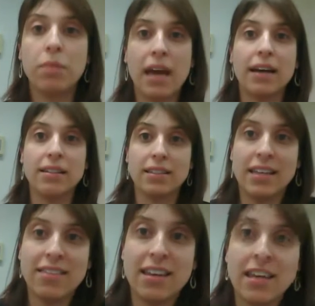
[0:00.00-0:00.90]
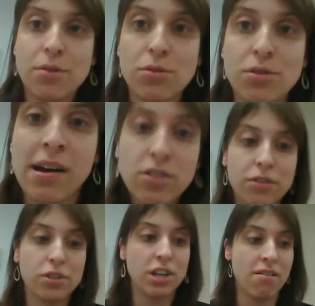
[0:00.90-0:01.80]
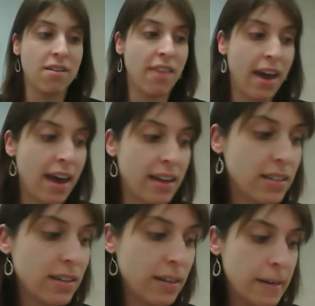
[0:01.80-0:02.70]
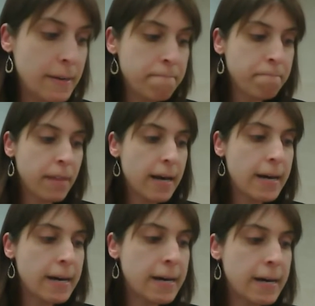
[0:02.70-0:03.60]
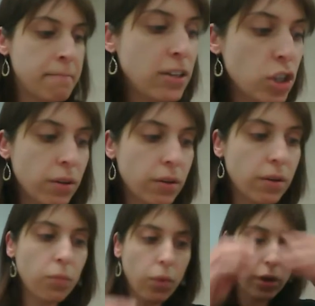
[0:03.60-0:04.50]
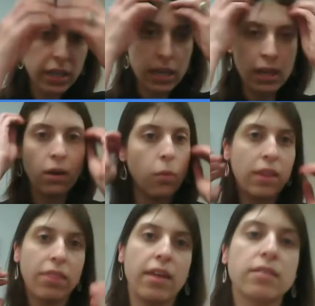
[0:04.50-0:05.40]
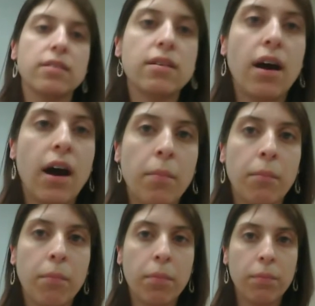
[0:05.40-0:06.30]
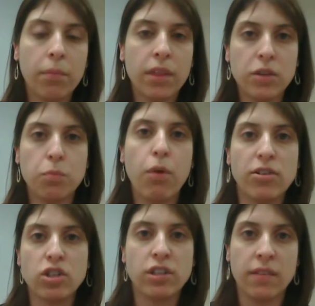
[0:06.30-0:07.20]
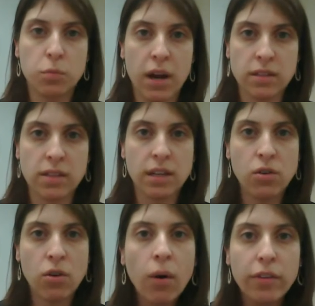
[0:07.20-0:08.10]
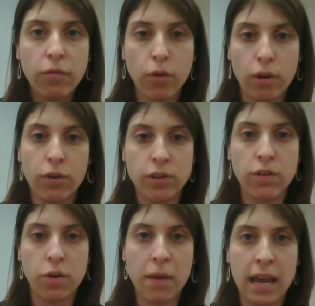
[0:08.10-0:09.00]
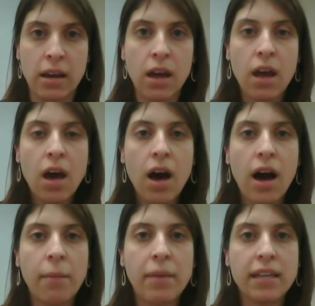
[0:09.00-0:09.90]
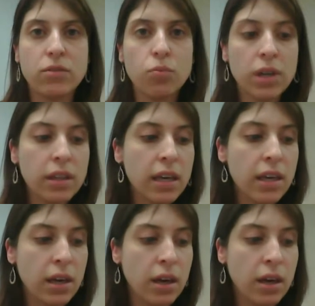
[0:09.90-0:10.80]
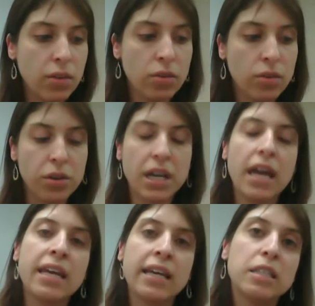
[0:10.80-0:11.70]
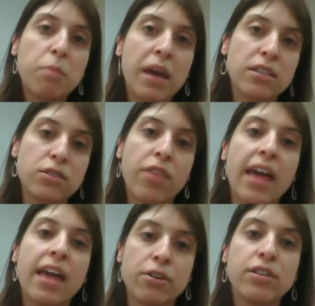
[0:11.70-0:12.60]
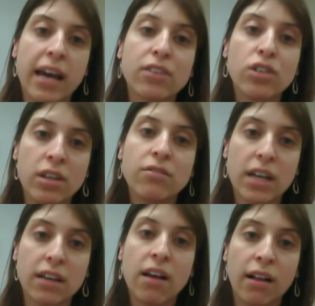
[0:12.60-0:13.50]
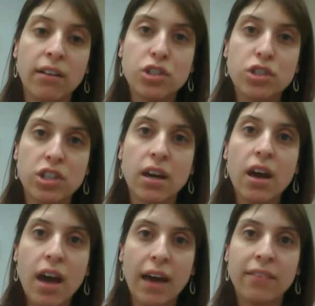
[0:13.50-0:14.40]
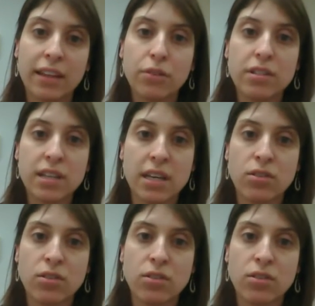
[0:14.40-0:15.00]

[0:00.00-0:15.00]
be excellent. Thank you so much for sharing that. As you're working with this this project and this process, I know at the forefront of your mind, it's really creating a space for that intersection of technology and literacy